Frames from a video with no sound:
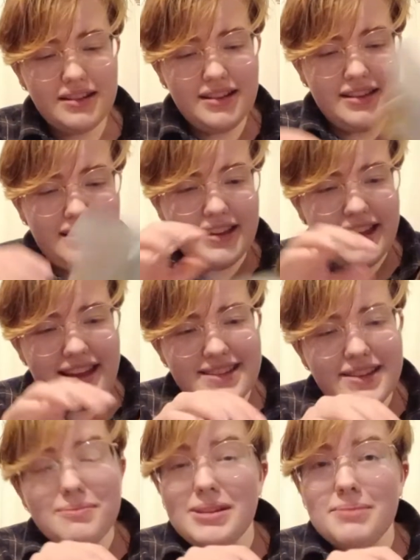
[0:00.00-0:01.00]
the gays
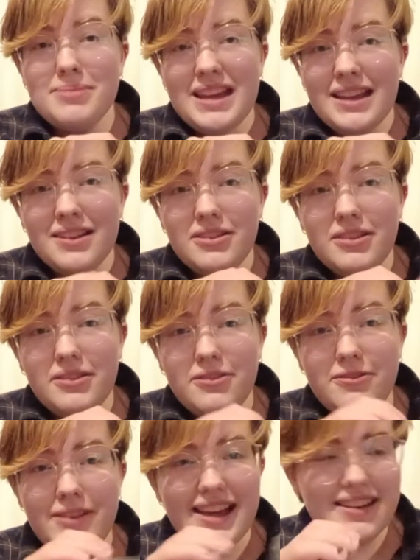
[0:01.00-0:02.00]
have been being
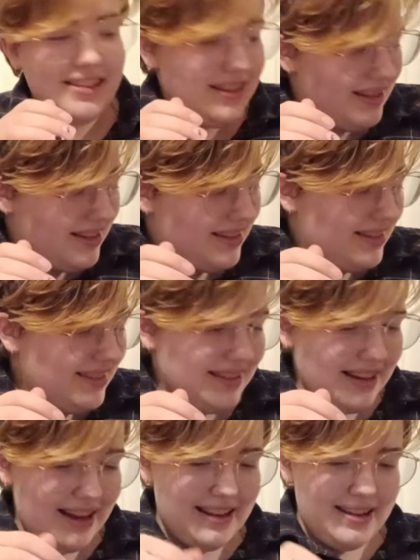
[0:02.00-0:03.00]
fed,
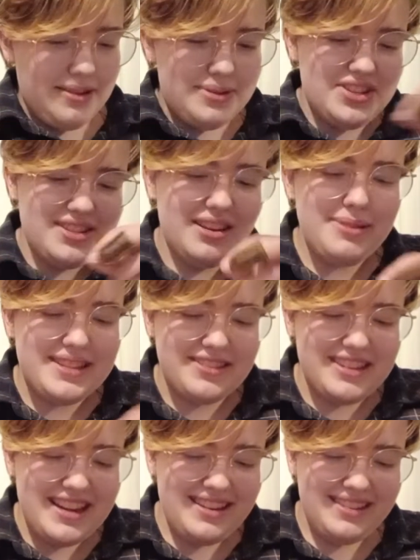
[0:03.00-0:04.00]
which is always
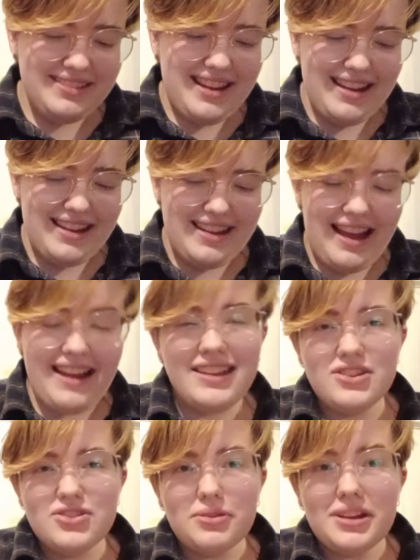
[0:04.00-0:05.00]
great. I
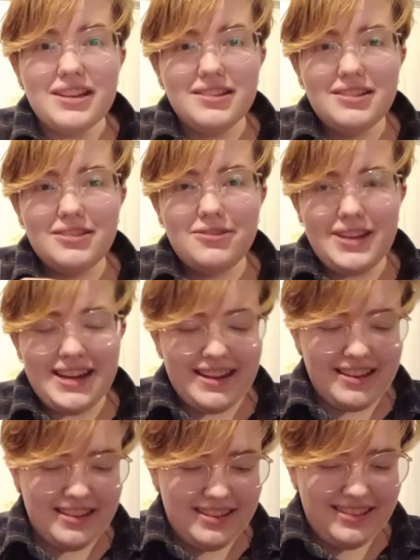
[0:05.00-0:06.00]
enjoy
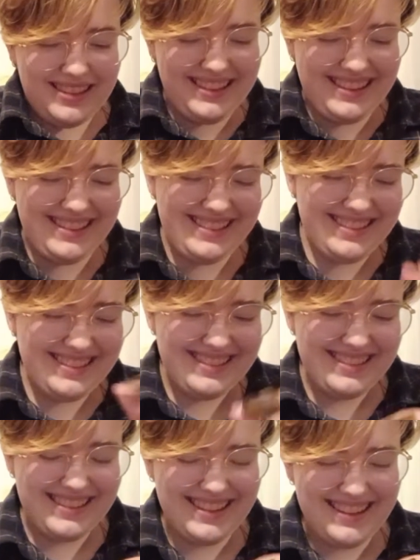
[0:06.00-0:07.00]
feeding on
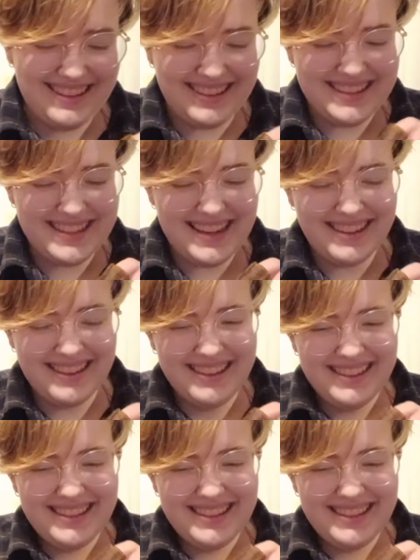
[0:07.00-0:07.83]
content.